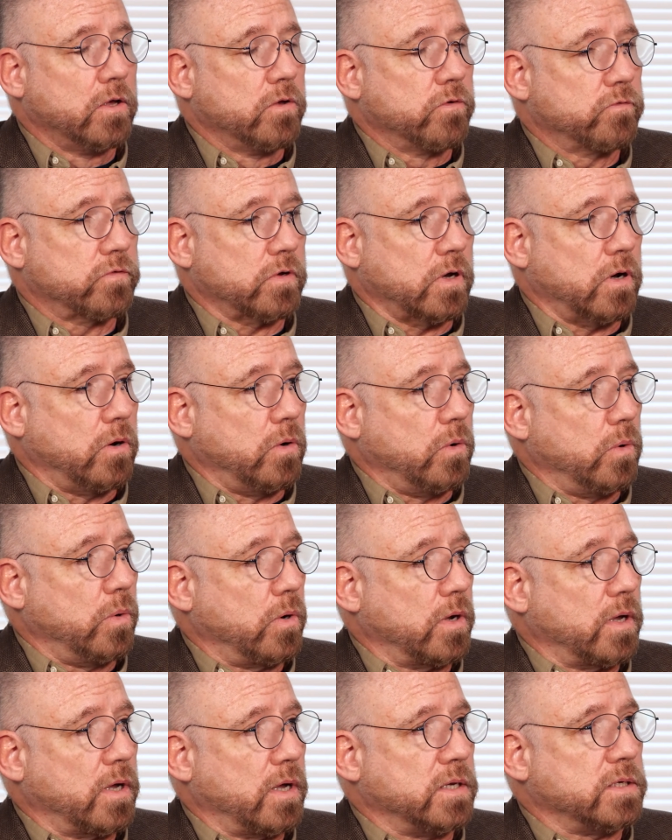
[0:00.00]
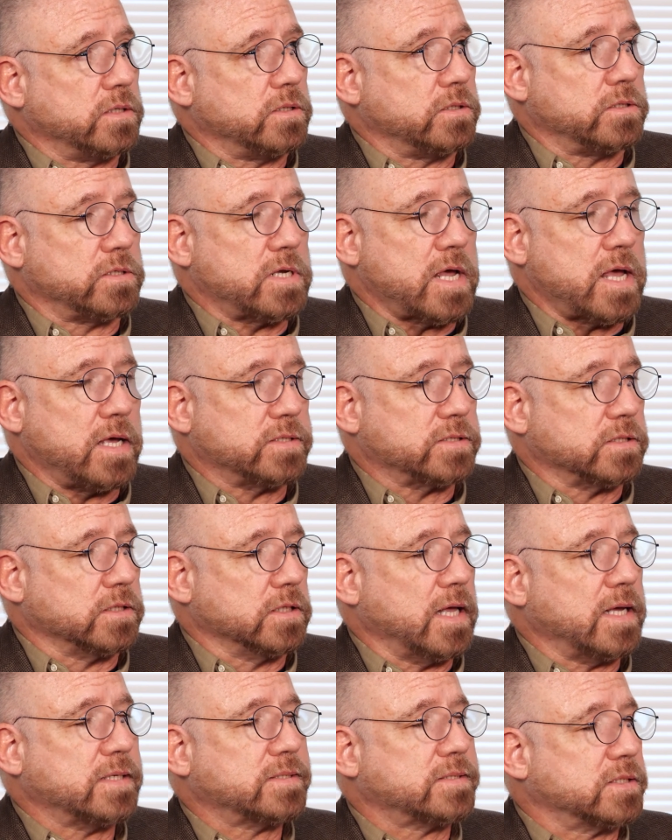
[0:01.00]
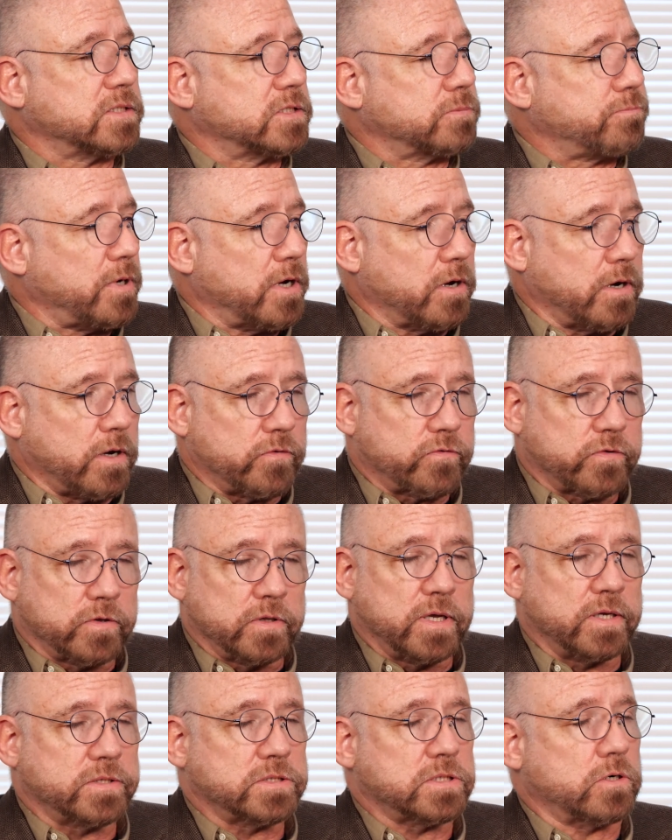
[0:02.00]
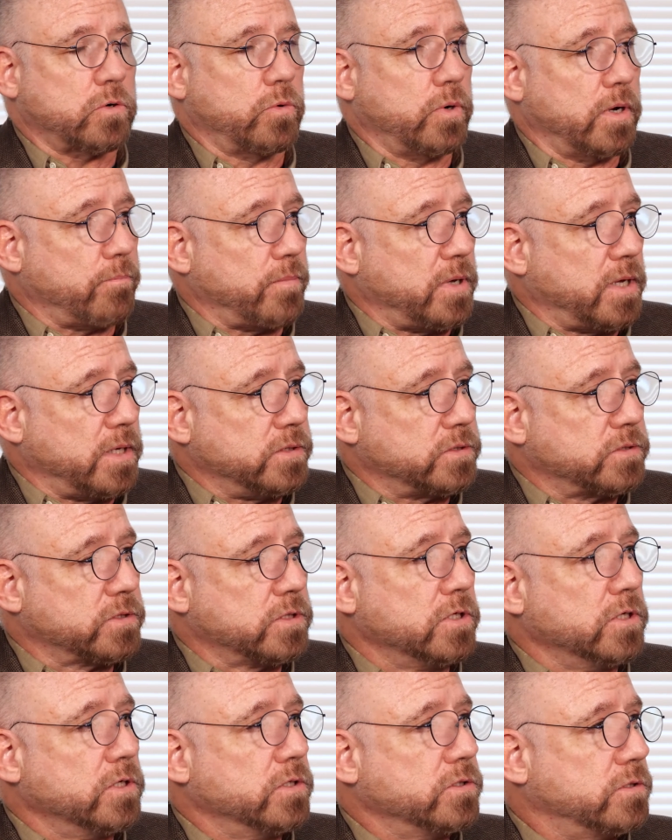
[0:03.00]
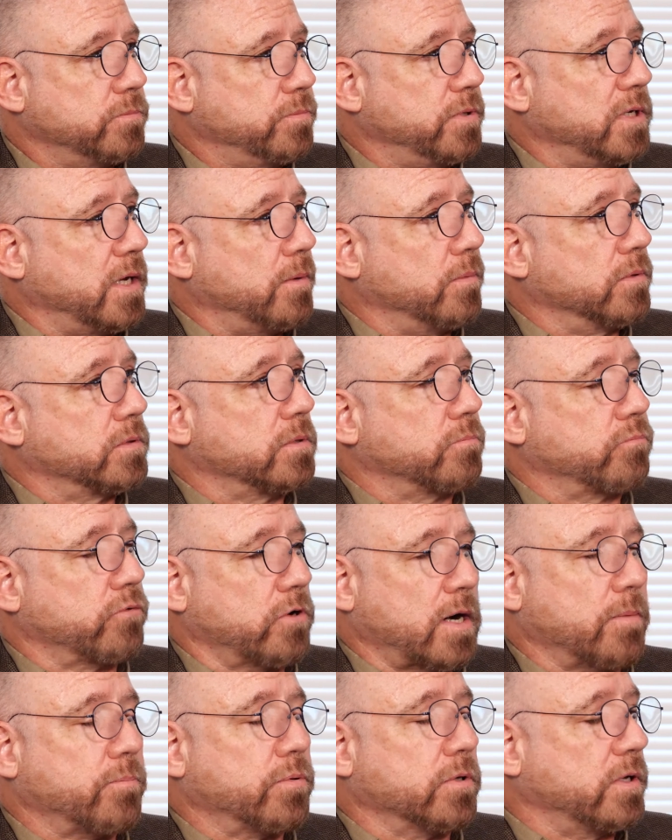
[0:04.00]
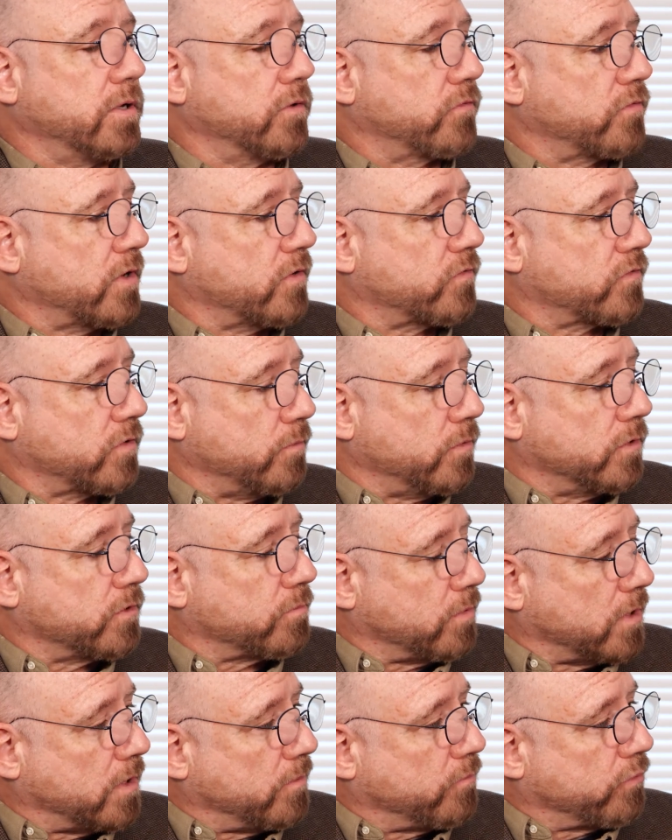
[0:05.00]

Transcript: So it takes less experience and less equipment to be able to properly assess someone's blood